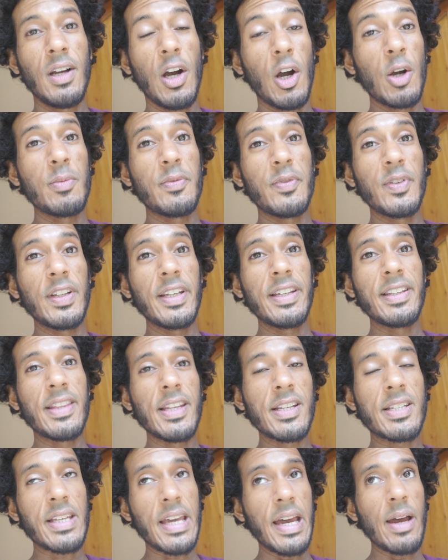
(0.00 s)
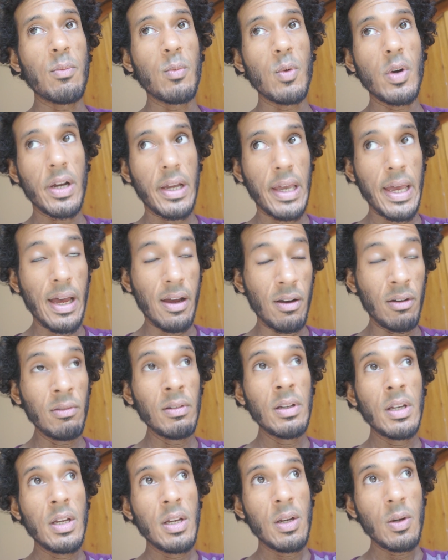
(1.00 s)
Hopefully this can work out
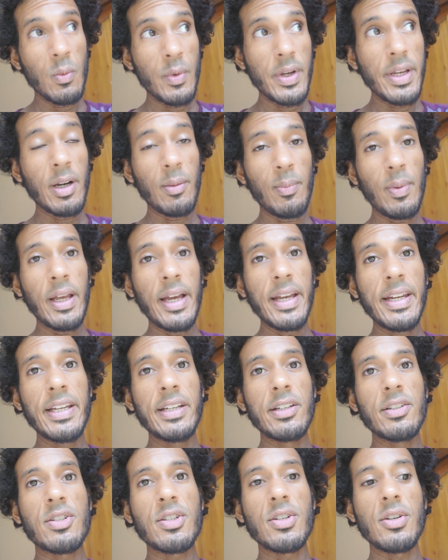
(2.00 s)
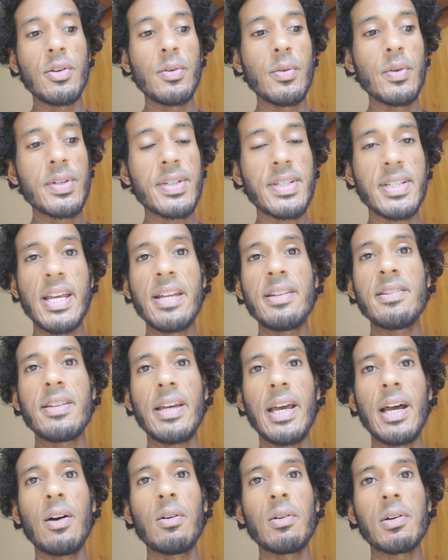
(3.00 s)
we are planning to send
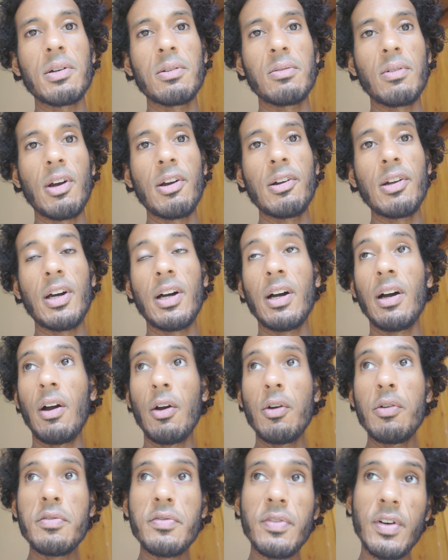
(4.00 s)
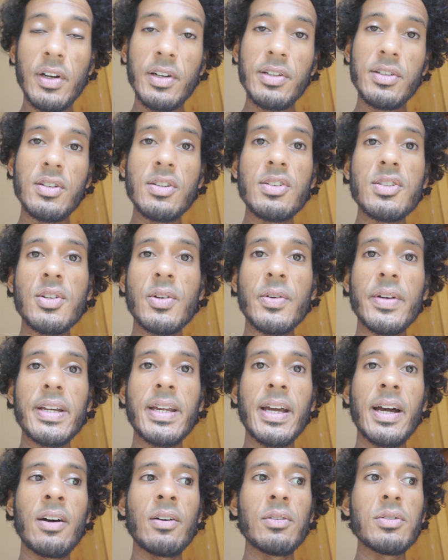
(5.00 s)
our Corolla over to
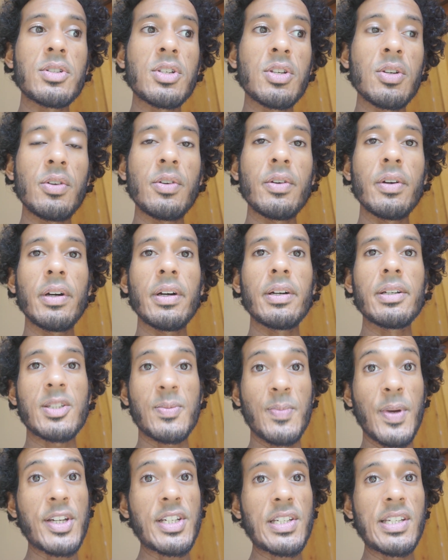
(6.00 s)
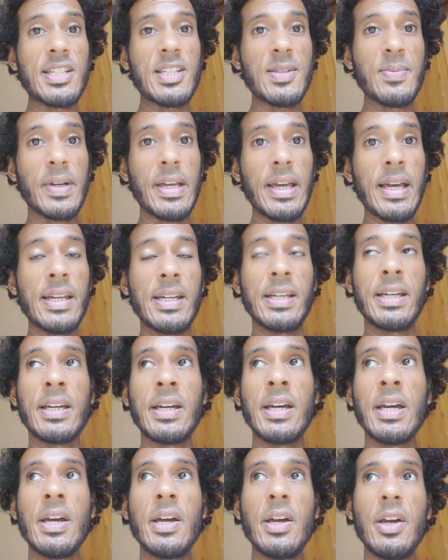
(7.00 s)
Surigao to a specialist mechanic
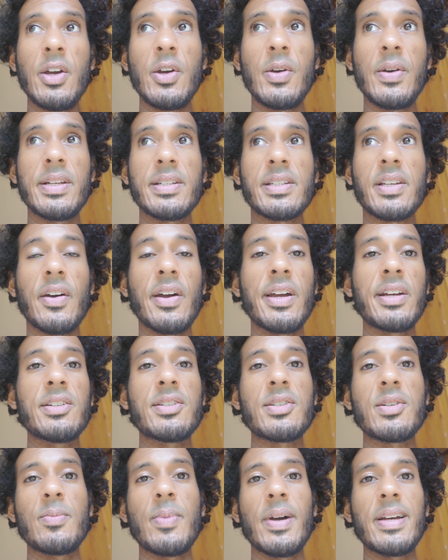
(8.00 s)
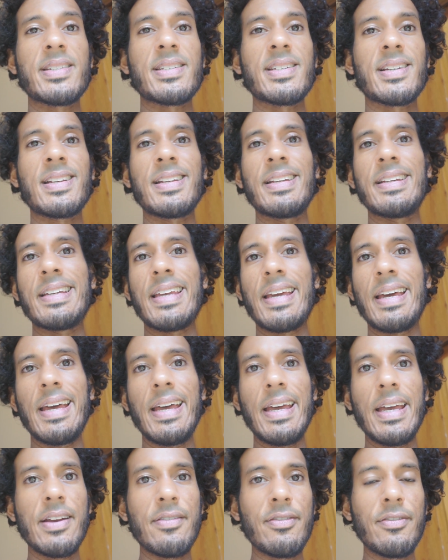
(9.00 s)
who is going to basically get
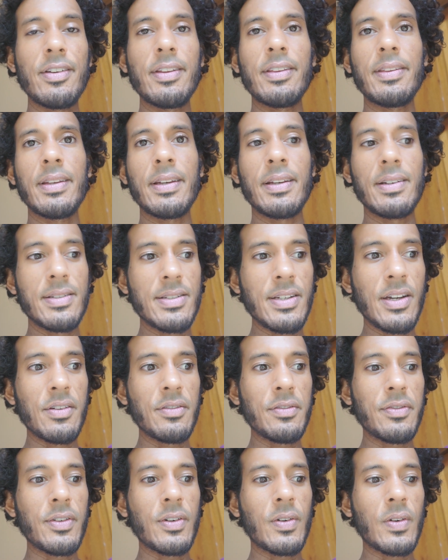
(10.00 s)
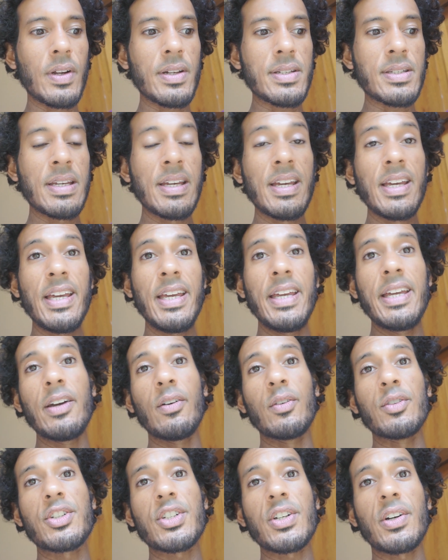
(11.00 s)
everything done for us.
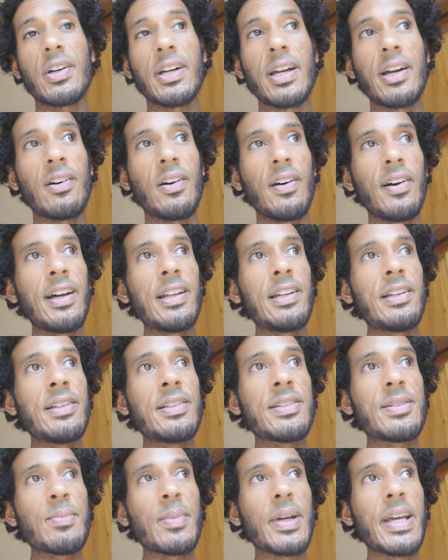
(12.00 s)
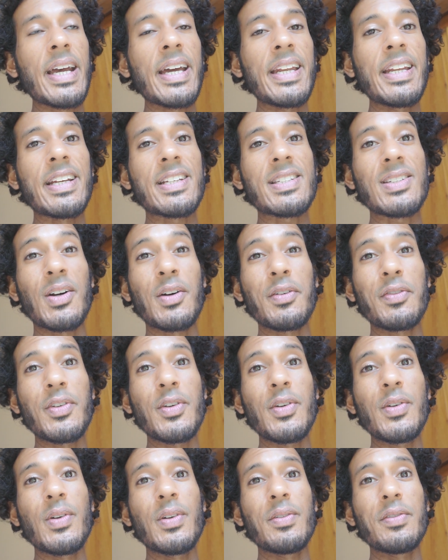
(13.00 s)
Here on Siargao Island, mechanics are
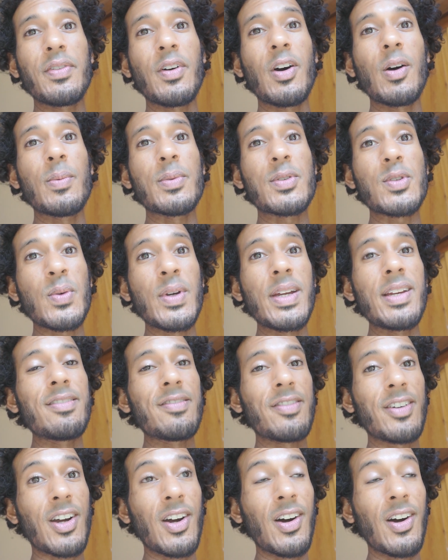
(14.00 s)
few and far between for